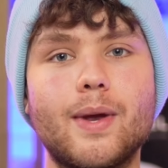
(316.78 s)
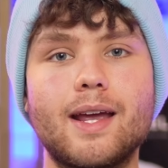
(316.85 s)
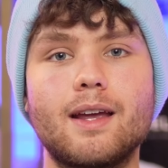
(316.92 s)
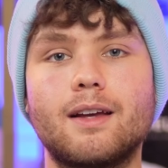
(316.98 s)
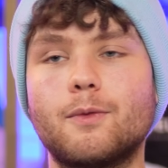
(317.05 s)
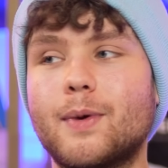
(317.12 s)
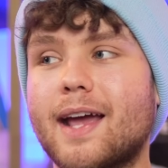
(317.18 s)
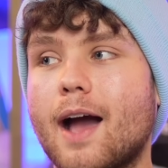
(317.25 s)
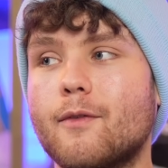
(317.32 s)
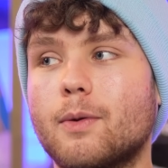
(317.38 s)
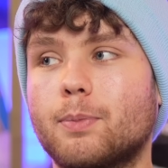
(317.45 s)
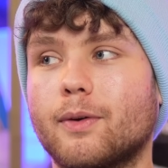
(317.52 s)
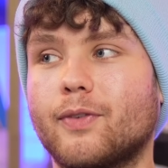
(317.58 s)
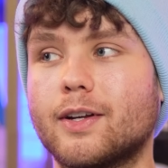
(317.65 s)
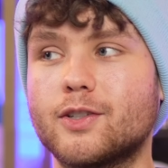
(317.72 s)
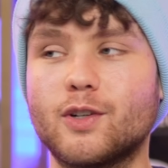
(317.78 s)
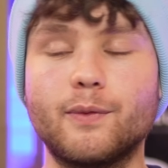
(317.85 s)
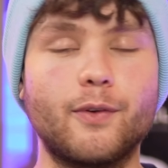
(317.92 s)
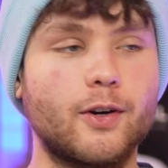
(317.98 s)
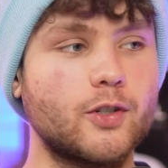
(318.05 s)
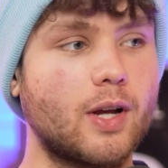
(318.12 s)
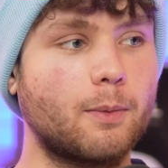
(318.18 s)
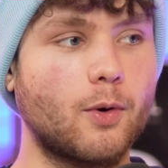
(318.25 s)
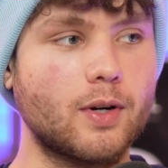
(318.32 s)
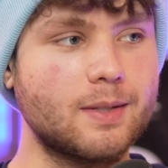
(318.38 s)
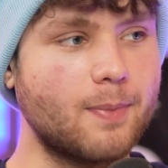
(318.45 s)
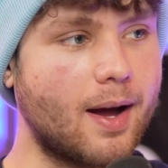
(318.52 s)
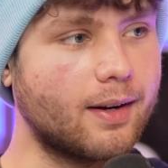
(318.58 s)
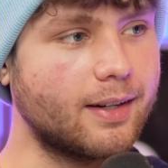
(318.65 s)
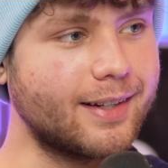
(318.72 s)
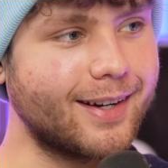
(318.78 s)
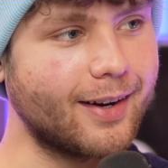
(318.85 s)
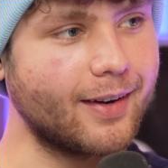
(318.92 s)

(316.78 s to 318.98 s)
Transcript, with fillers: we we have a professional Photoshop correspondent